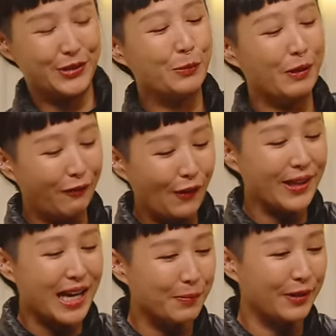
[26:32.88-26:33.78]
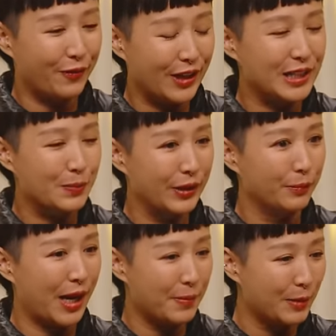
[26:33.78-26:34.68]
so before that, my friends would
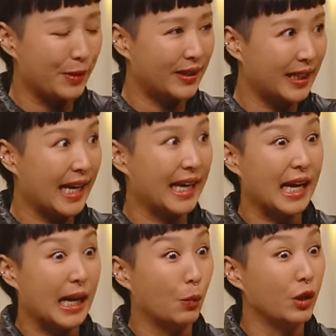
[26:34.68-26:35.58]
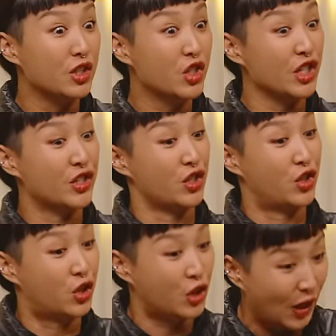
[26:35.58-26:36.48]
buy me a birthday cake and I would just
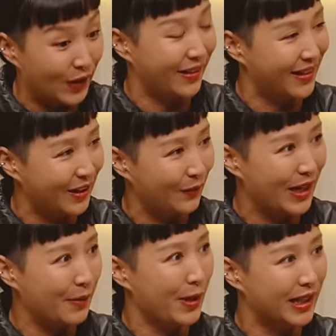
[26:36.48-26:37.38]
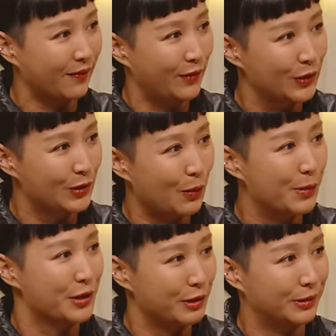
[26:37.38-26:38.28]
shout at them and make them feel so
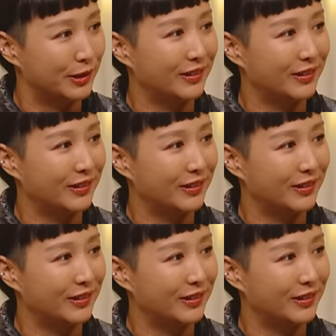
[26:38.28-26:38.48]
miserable.